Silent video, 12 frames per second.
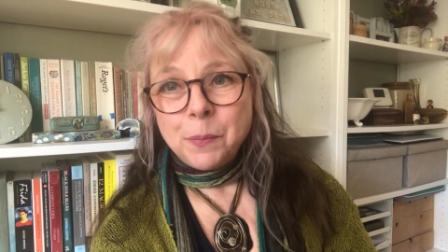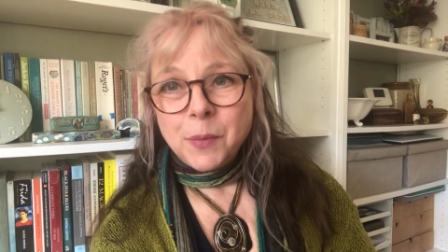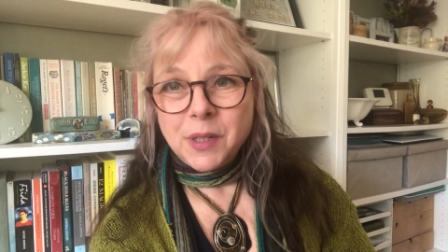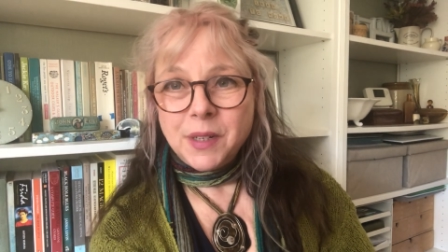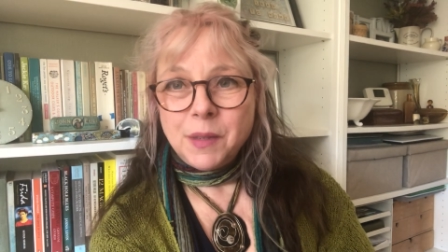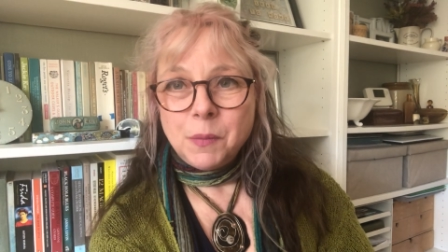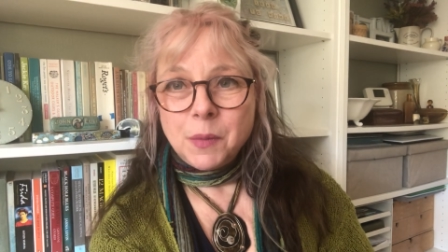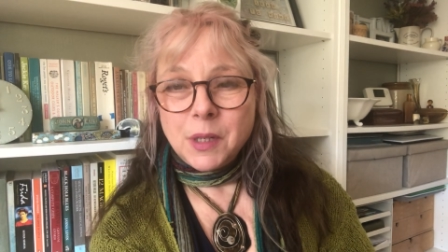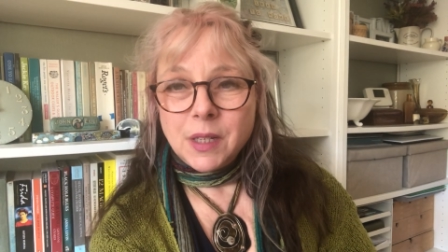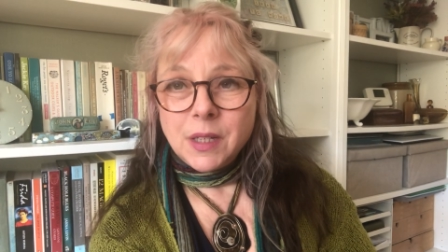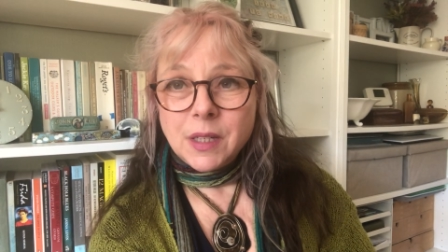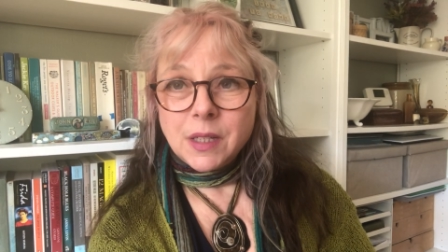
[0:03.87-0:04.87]
My name
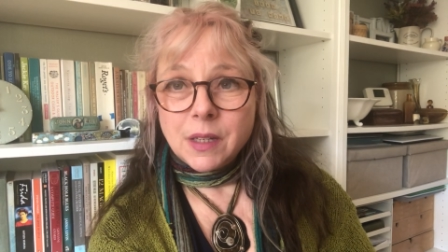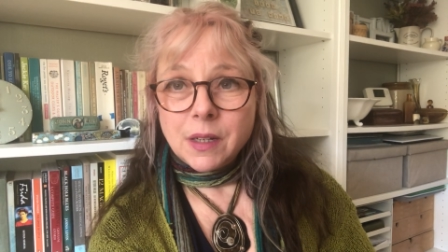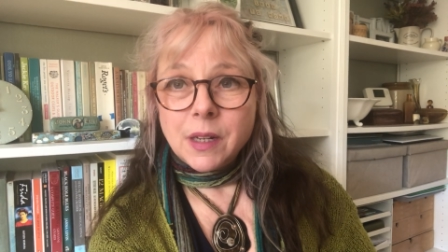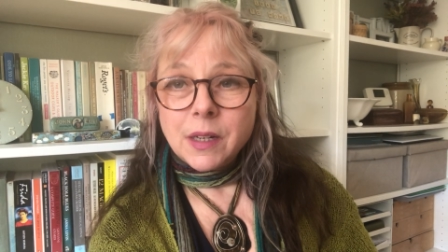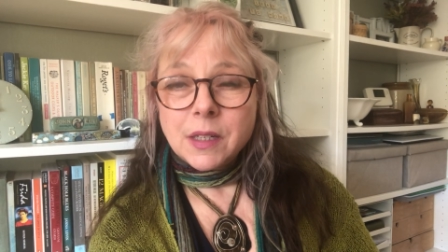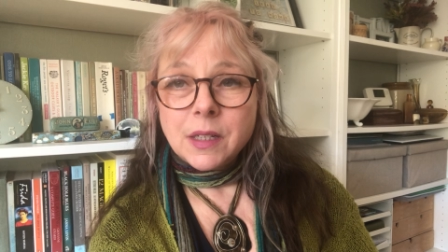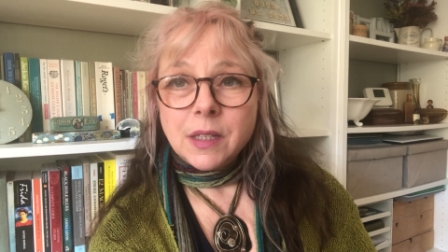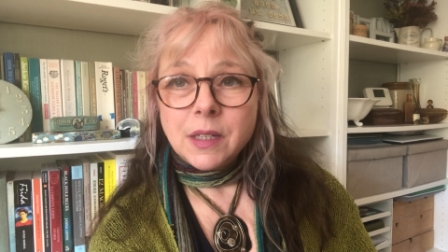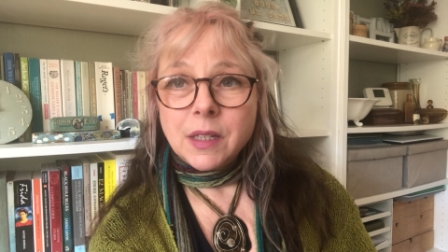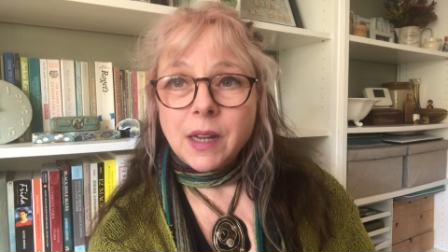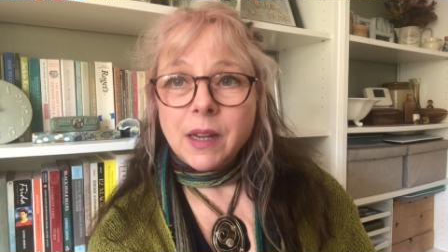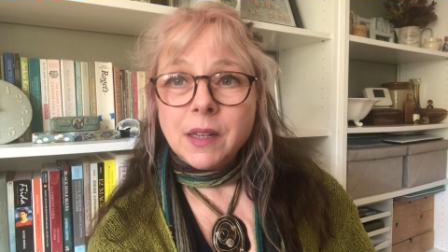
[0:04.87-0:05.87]
is
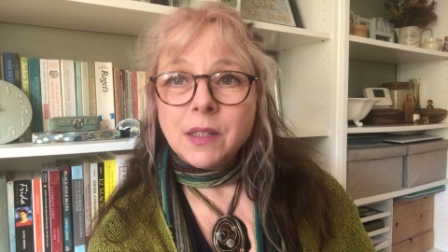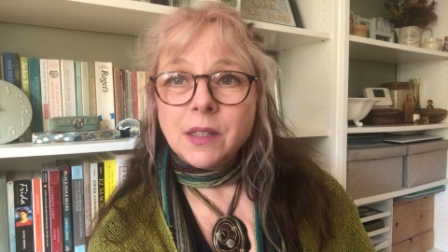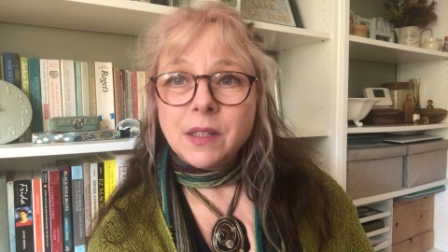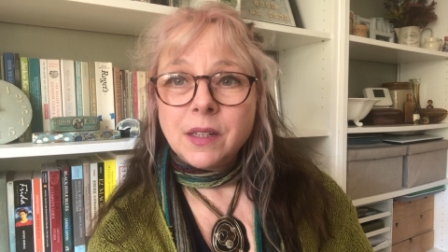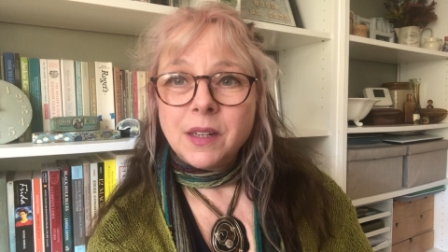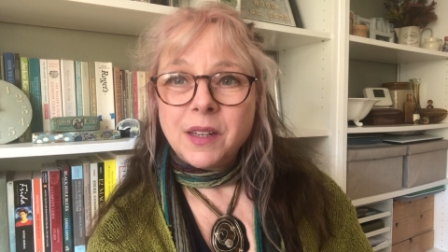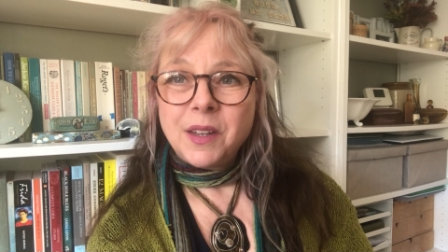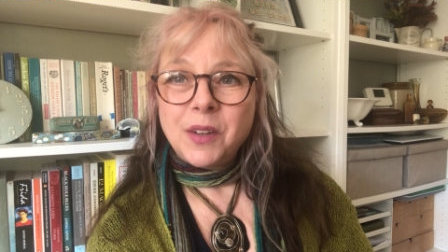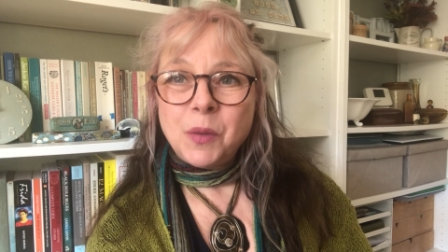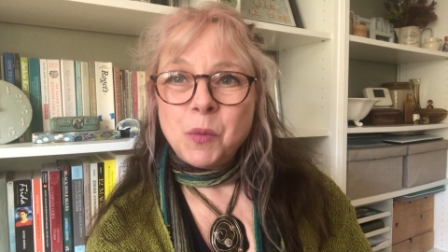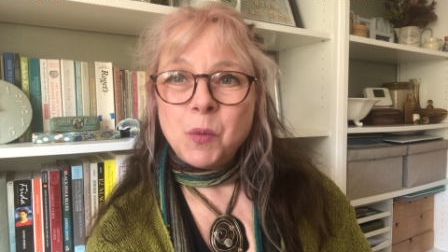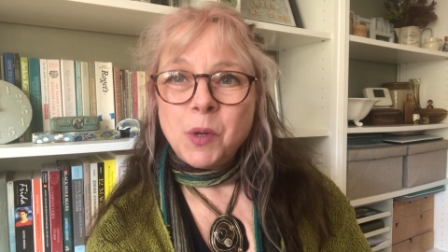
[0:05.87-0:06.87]
Alexis and
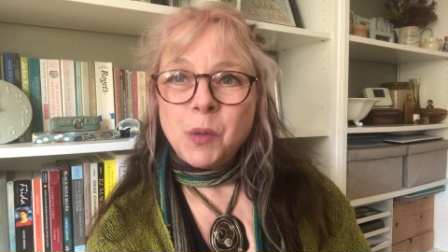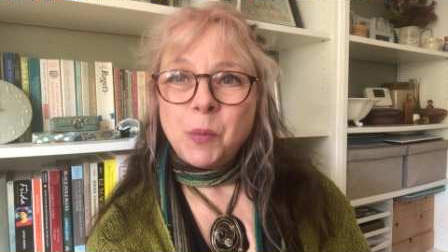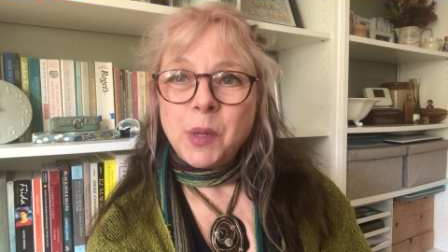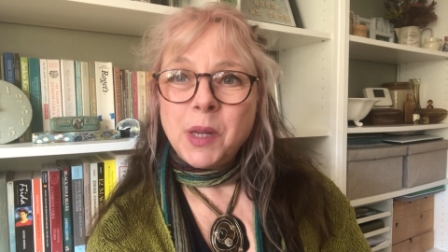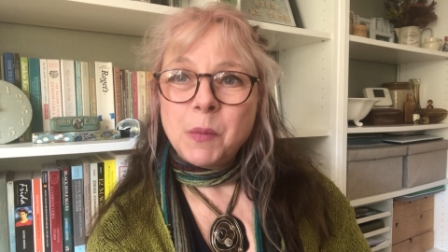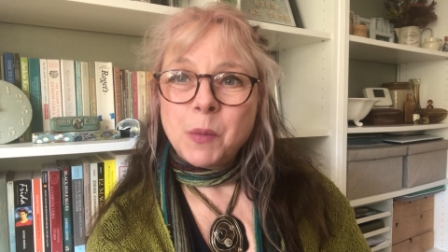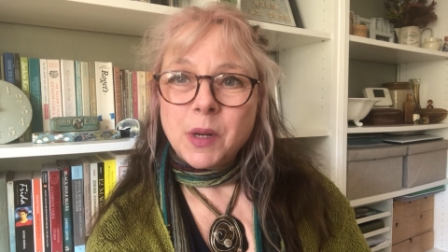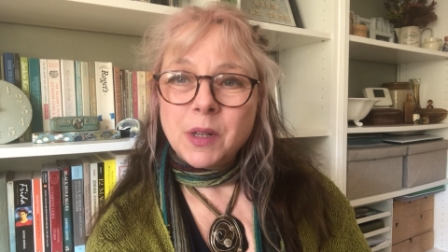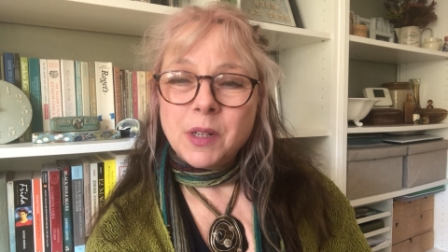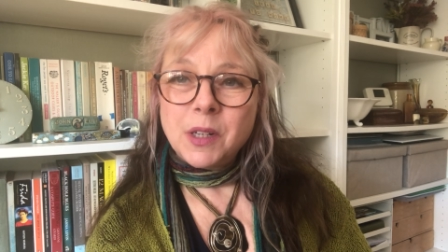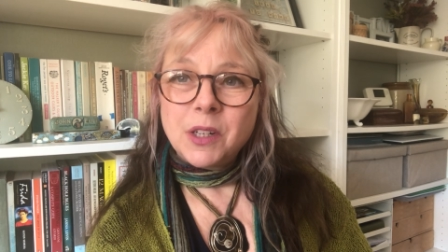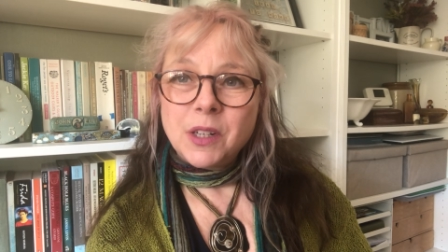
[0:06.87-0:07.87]
I'm a wellbeing
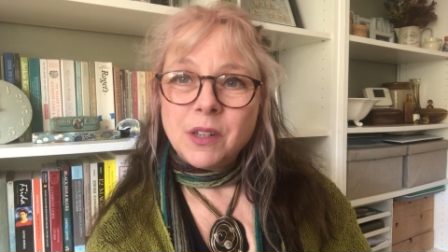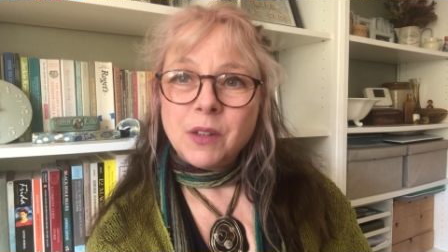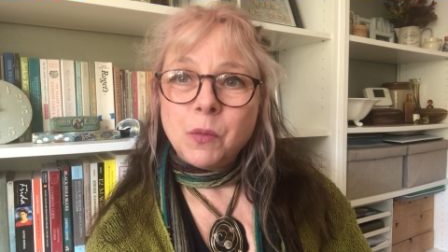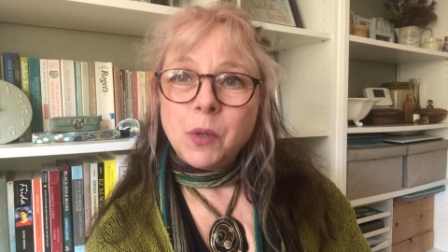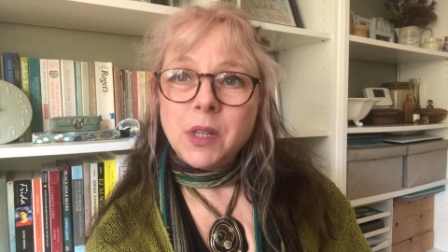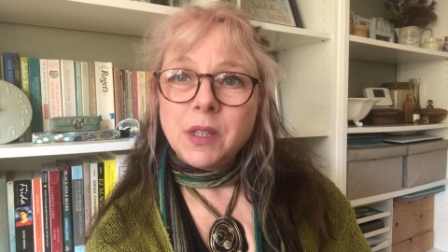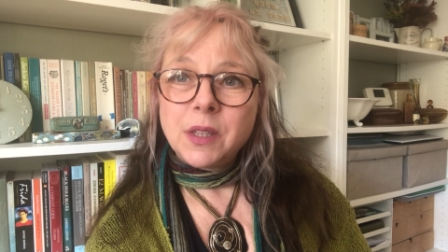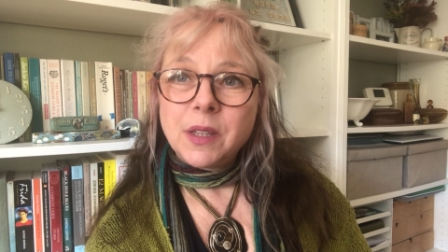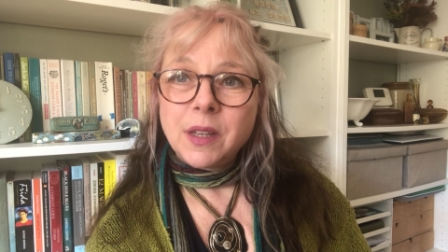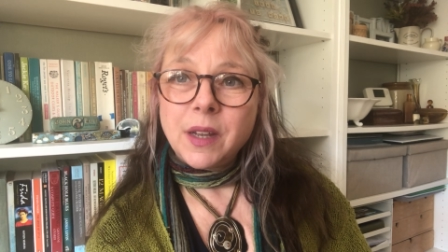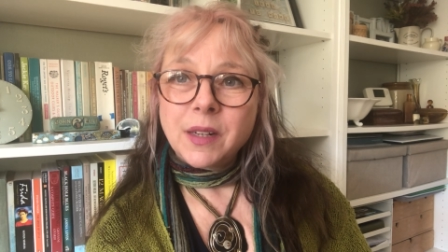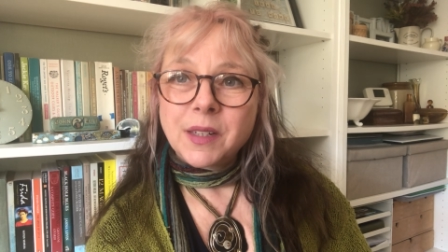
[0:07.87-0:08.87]
practitioner with
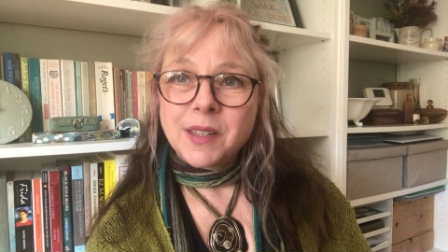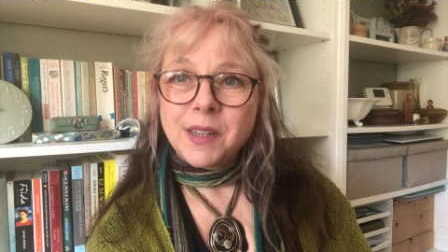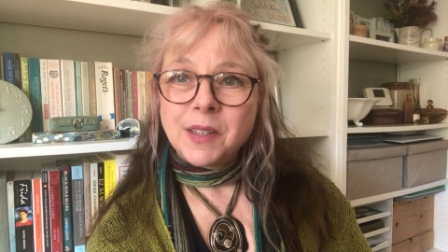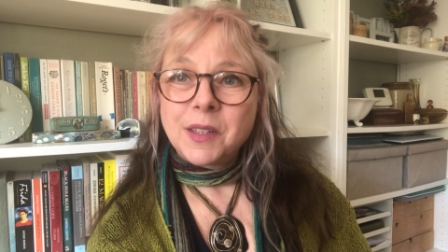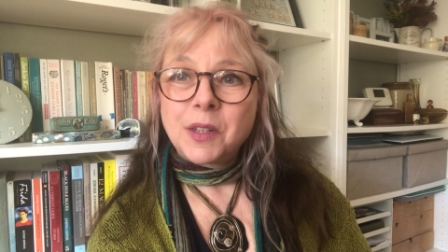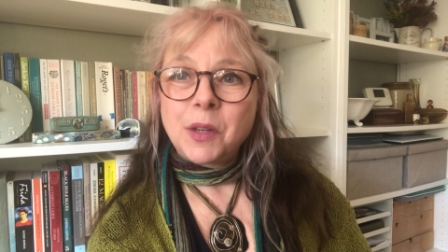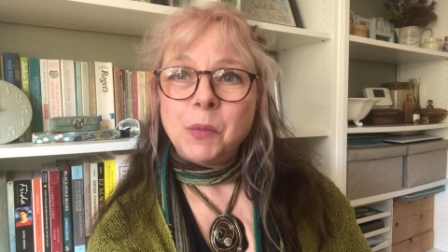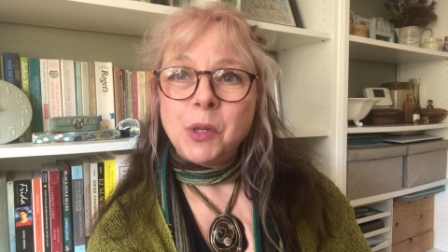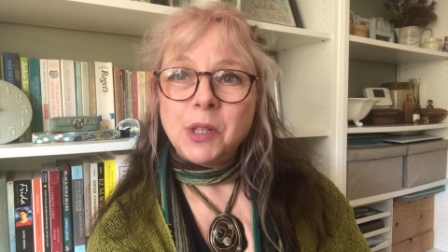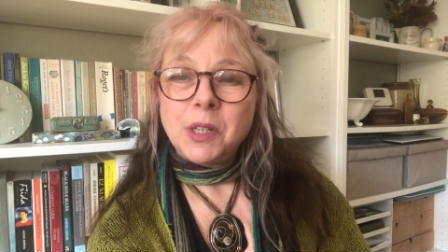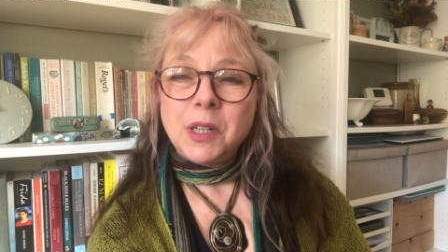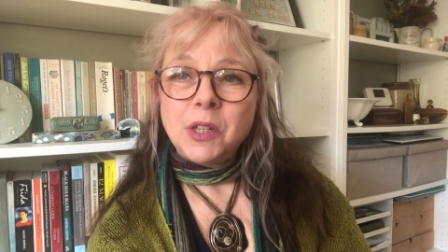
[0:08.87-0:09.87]
Access
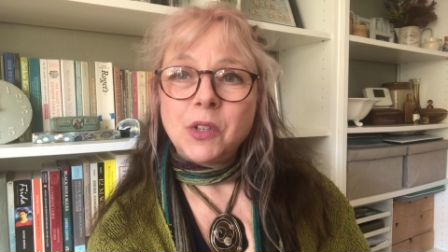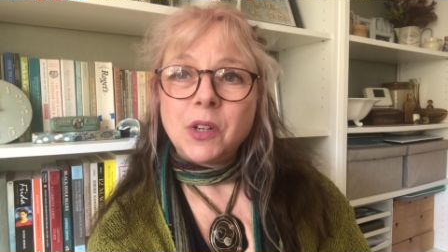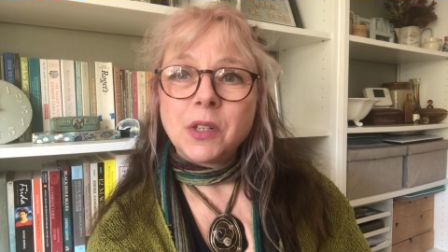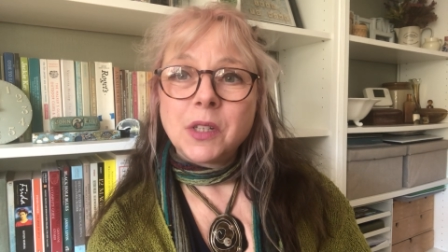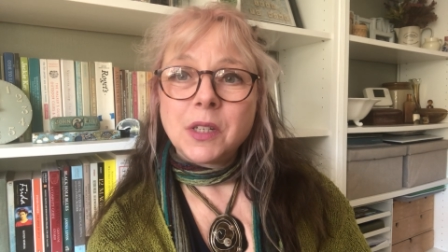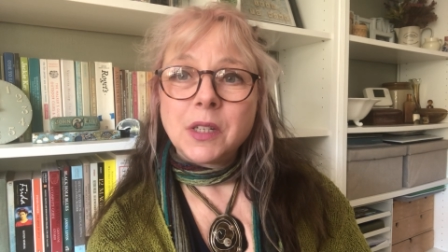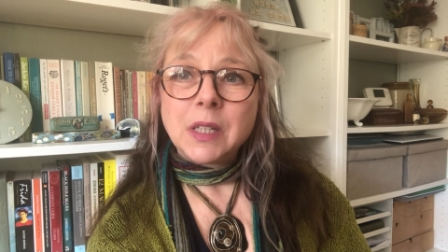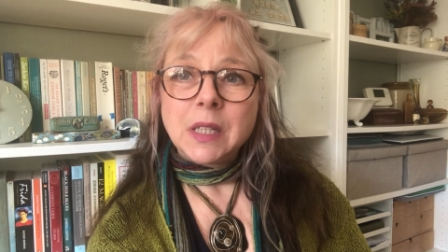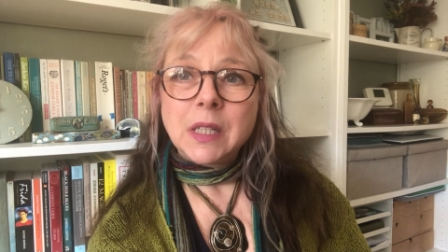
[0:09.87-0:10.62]
Community Trust.